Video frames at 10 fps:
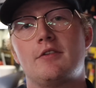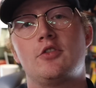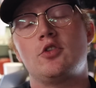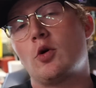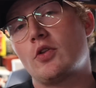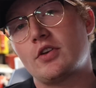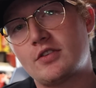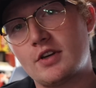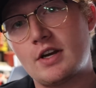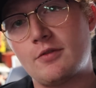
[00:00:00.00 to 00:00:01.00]
If you don't want the
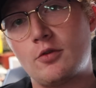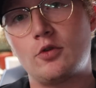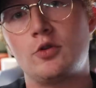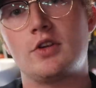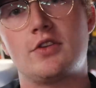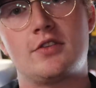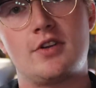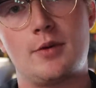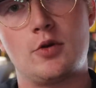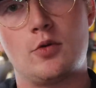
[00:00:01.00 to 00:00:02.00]
extended handle, you get the
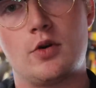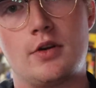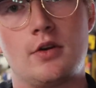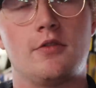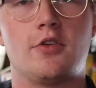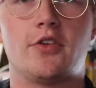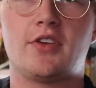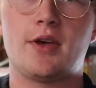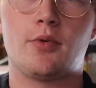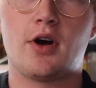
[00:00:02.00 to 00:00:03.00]
stubby one for the
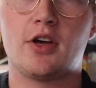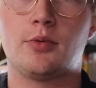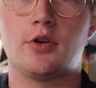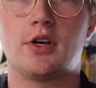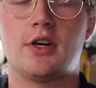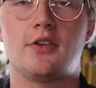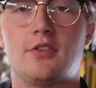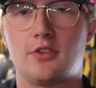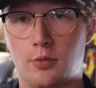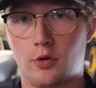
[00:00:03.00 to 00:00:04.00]
same price, but you're gonna get a
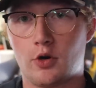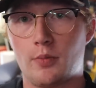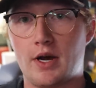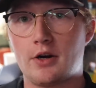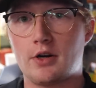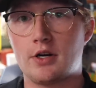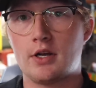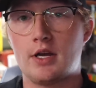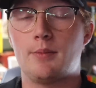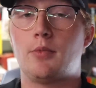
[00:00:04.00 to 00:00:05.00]
6.0 battery,
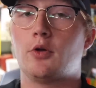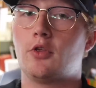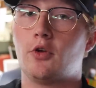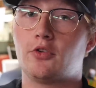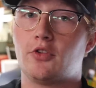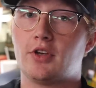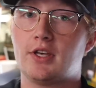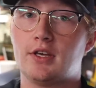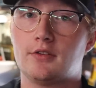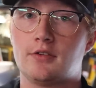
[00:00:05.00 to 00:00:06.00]
and both of those are the
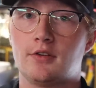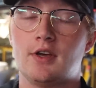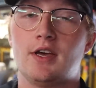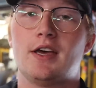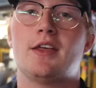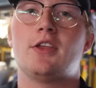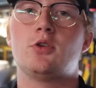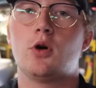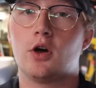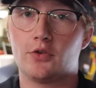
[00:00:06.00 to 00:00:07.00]
kits. And then
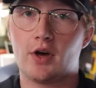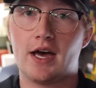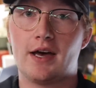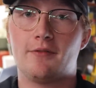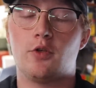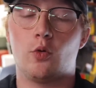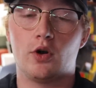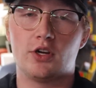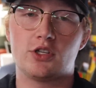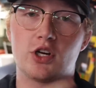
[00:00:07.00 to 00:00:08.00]
you also have the
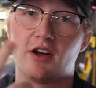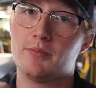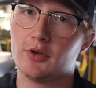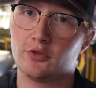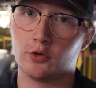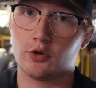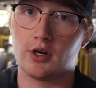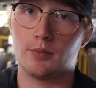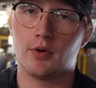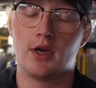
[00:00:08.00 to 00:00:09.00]
one inch drive pistol
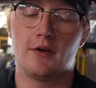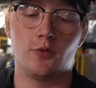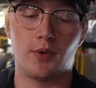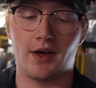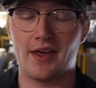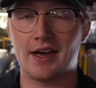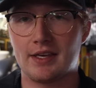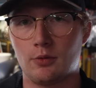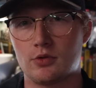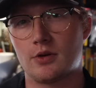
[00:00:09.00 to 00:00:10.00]
grip if you buy that
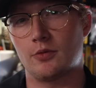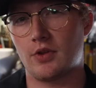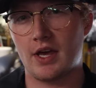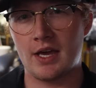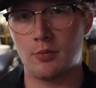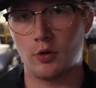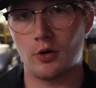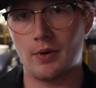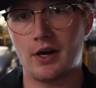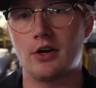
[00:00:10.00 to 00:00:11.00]
kit, which comes with an
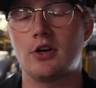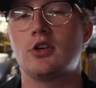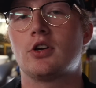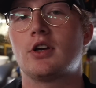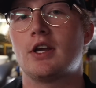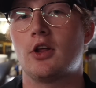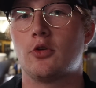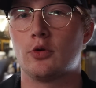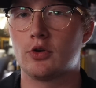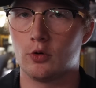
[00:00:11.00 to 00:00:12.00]
8.0 battery, you're gonna get a
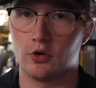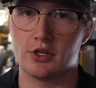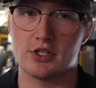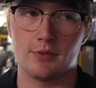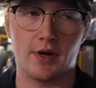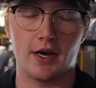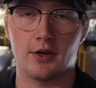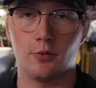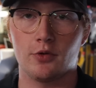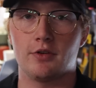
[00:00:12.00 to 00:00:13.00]
three quarter inch impact
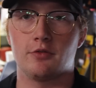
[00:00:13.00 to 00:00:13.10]
gun with it